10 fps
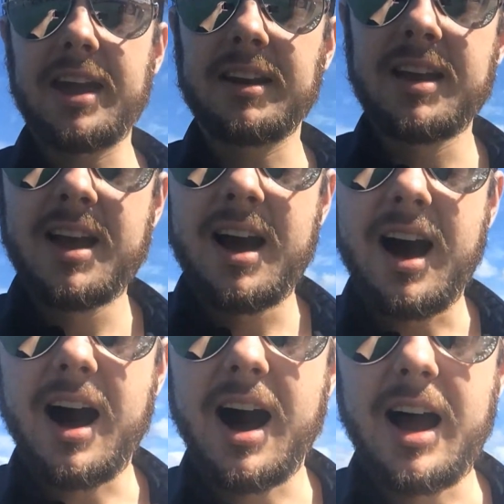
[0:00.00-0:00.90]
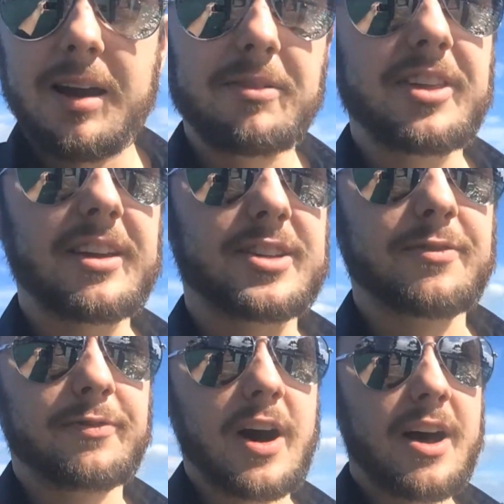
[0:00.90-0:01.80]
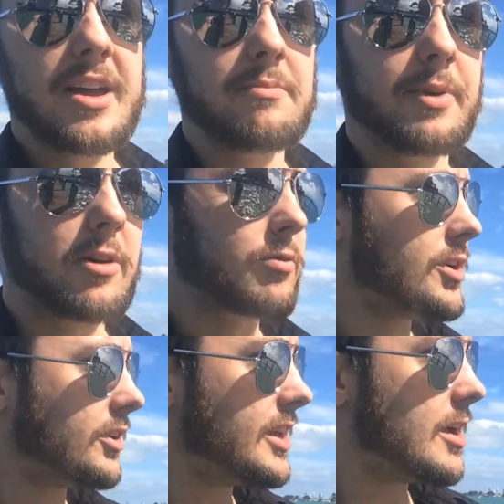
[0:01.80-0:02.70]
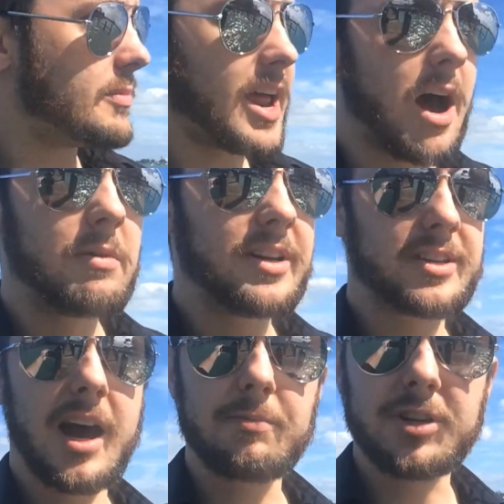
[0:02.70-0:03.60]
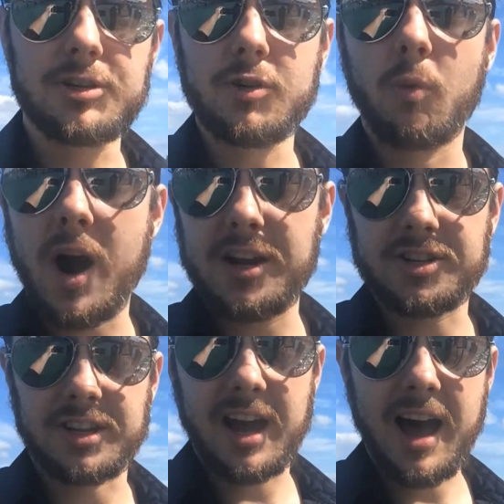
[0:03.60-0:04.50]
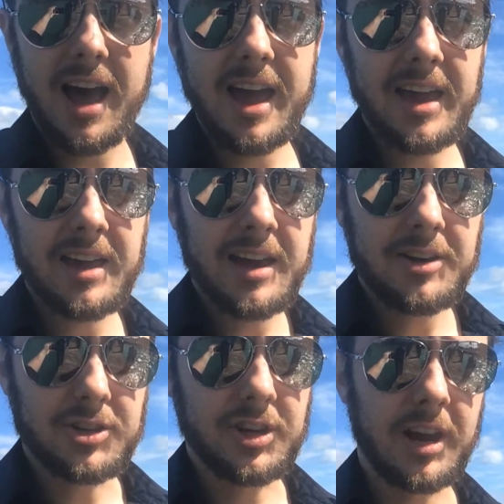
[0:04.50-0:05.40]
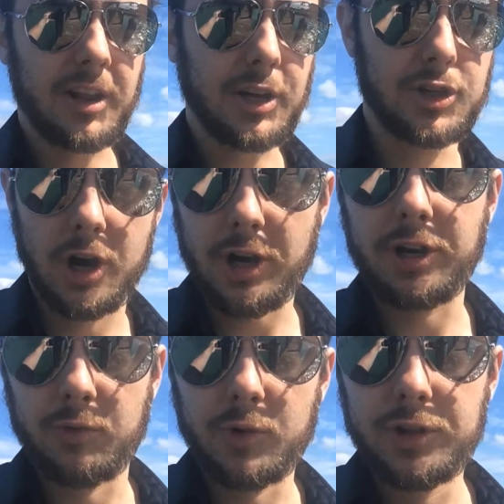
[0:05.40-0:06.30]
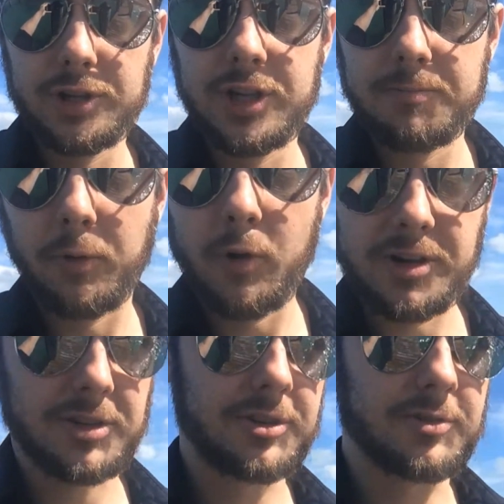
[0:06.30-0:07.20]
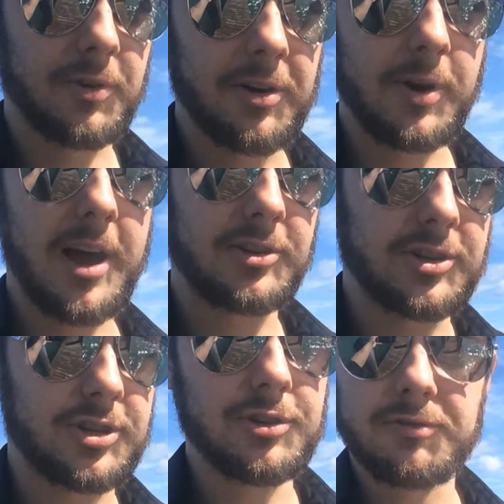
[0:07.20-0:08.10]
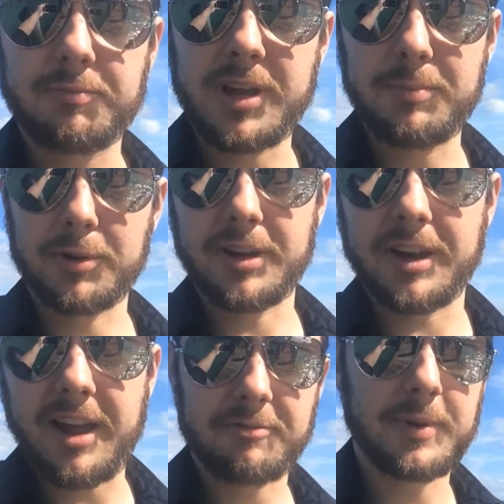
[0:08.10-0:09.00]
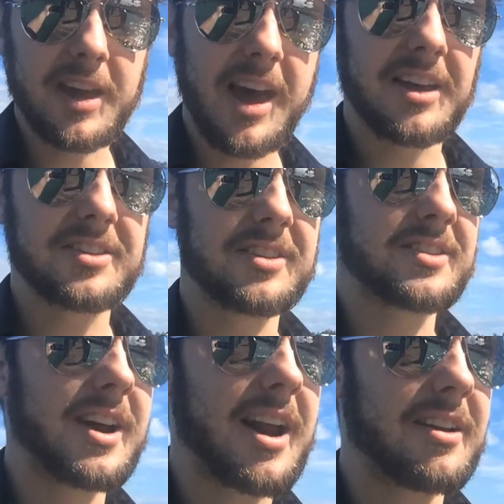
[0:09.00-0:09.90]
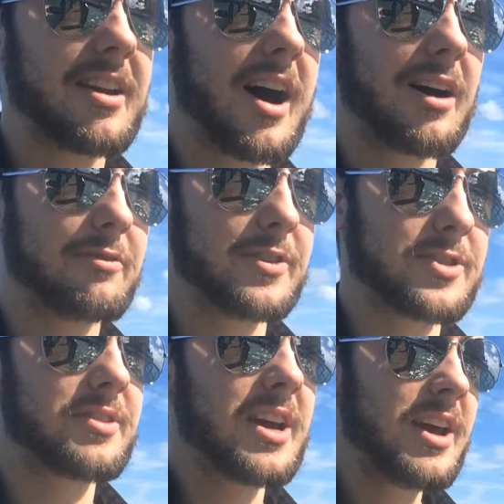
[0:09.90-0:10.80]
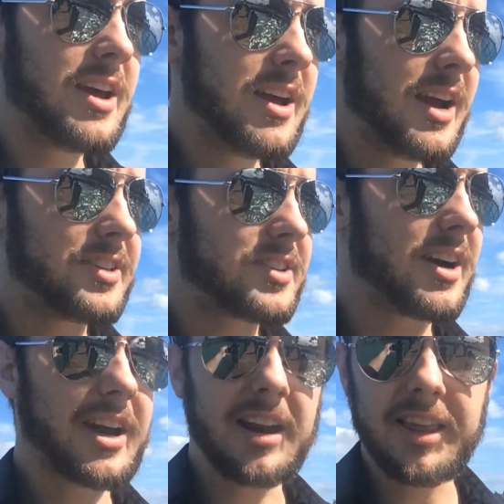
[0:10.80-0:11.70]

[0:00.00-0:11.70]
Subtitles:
a difference? Does that really mean anything? No, it's just kind of funny. And that is not good enough. I don't want ActionRation to be